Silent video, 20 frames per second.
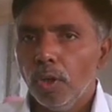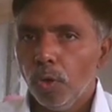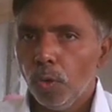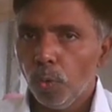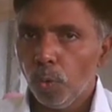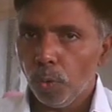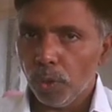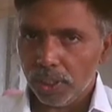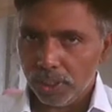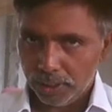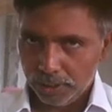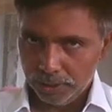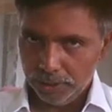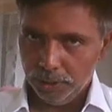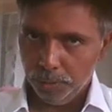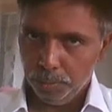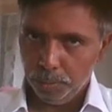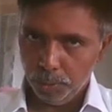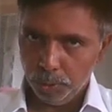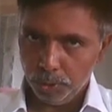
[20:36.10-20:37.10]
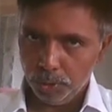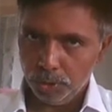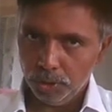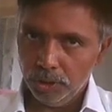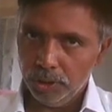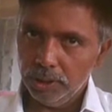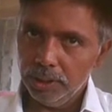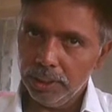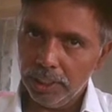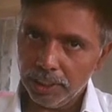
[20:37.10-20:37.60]
work input
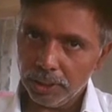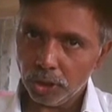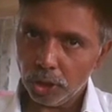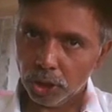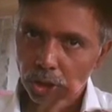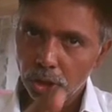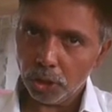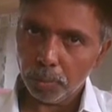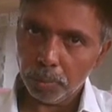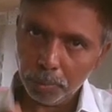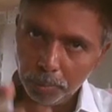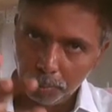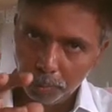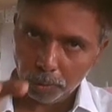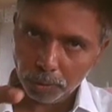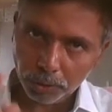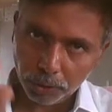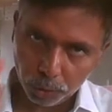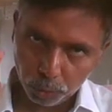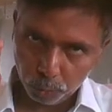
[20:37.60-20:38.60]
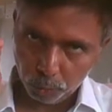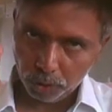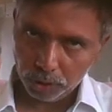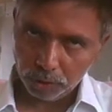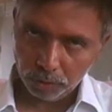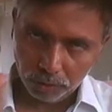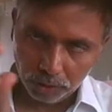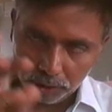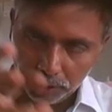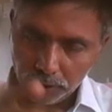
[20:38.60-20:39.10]
in isoentropic process.
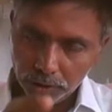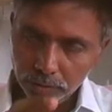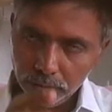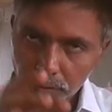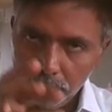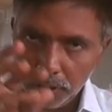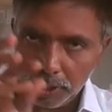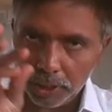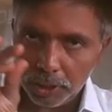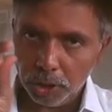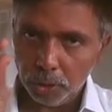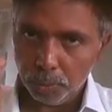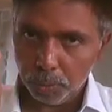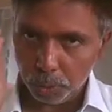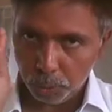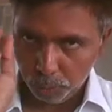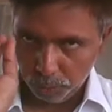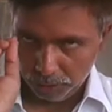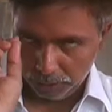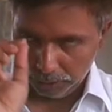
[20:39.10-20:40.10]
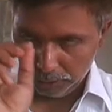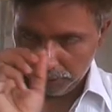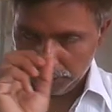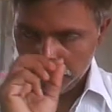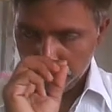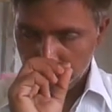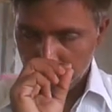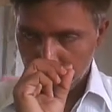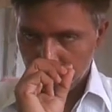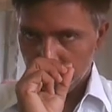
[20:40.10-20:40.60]
Whatever the work input we are
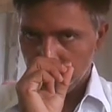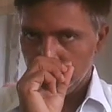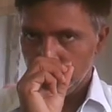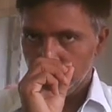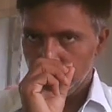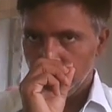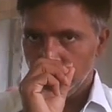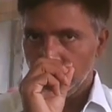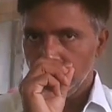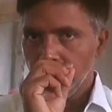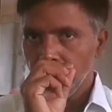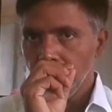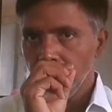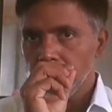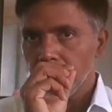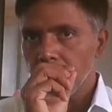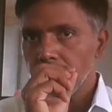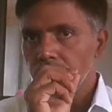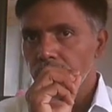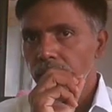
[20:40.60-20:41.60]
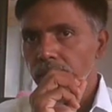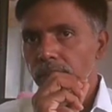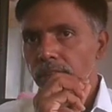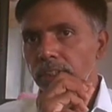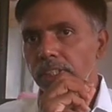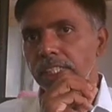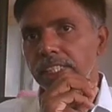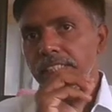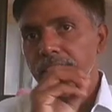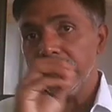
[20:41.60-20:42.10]
calculating,
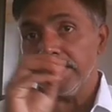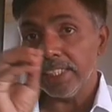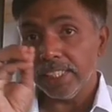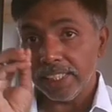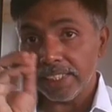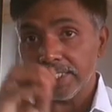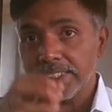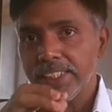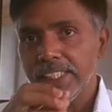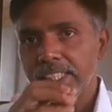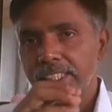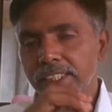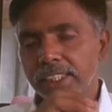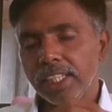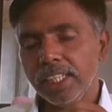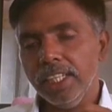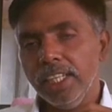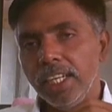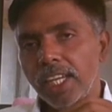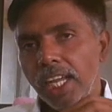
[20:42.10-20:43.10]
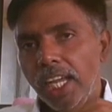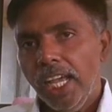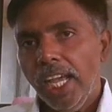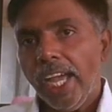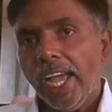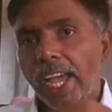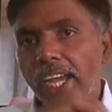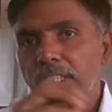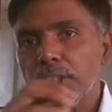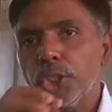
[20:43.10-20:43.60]
it is less than the
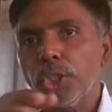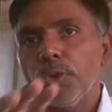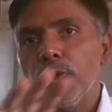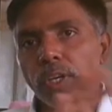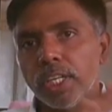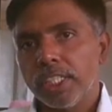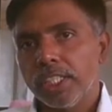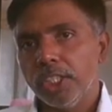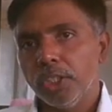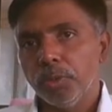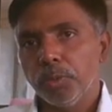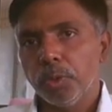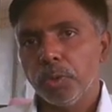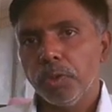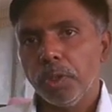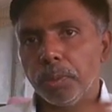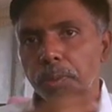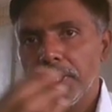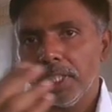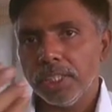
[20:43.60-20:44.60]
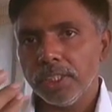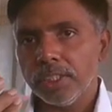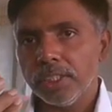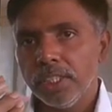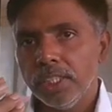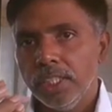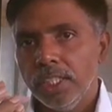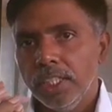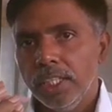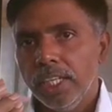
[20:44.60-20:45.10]
actual work input. Why? Because
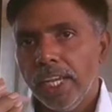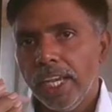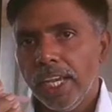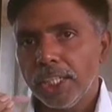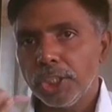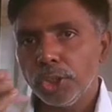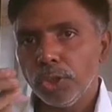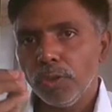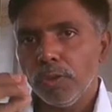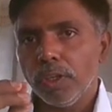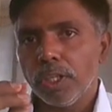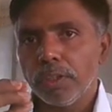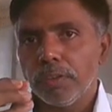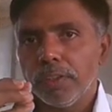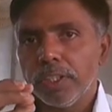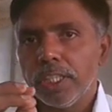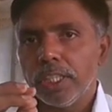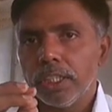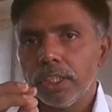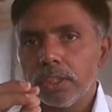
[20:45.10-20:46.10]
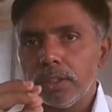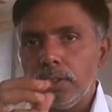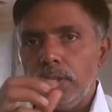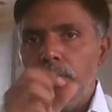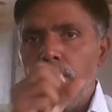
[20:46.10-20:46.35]
actual work